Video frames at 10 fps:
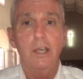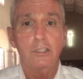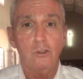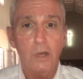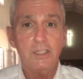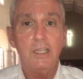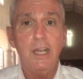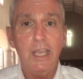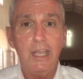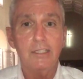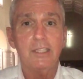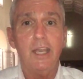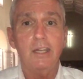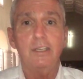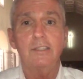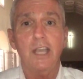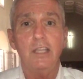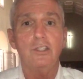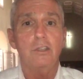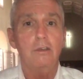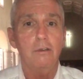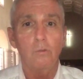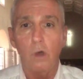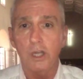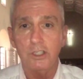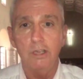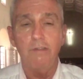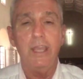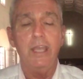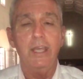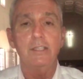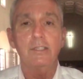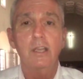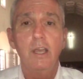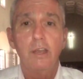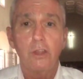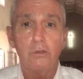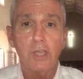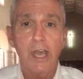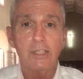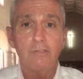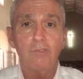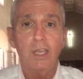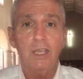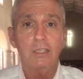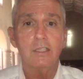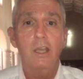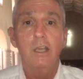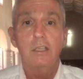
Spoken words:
stressing hand sanitization, washing of hands, those kinds of things.